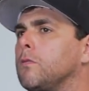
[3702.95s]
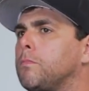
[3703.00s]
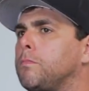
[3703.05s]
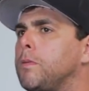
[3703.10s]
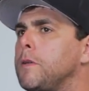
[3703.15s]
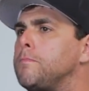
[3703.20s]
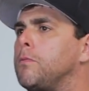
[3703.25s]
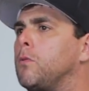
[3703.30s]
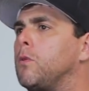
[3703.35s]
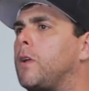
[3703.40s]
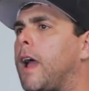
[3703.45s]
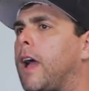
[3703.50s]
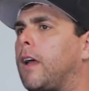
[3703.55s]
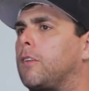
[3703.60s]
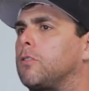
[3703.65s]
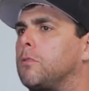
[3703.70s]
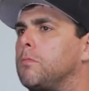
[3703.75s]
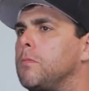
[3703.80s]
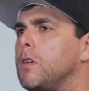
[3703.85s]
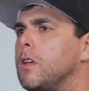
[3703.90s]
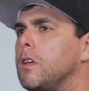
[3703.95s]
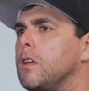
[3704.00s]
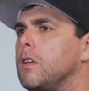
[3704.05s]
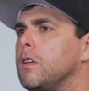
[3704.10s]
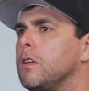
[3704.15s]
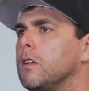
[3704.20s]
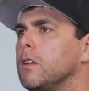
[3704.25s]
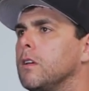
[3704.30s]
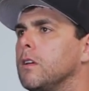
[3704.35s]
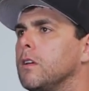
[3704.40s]
people would ask me
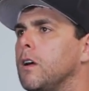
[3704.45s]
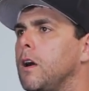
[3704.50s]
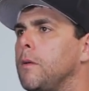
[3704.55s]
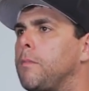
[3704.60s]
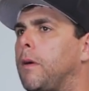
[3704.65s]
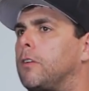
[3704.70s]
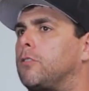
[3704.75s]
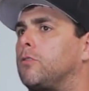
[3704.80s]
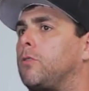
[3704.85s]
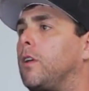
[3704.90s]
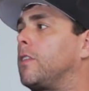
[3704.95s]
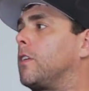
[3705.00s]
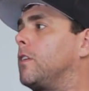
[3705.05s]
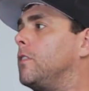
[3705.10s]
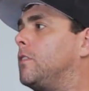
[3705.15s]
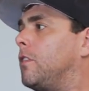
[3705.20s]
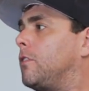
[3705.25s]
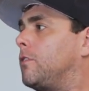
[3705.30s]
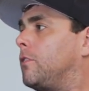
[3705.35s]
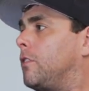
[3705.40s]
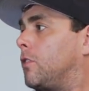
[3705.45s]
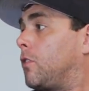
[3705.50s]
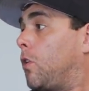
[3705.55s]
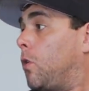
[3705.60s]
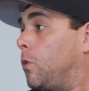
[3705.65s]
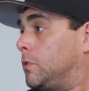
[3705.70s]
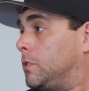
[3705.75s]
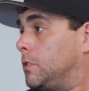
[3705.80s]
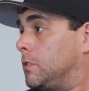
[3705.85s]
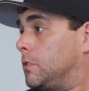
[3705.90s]
about strength and conditioning
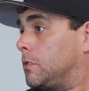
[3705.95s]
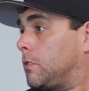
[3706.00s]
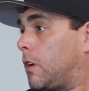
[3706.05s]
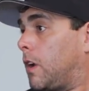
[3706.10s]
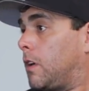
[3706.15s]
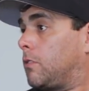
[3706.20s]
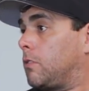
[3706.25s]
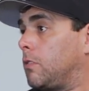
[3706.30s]
coaches, right?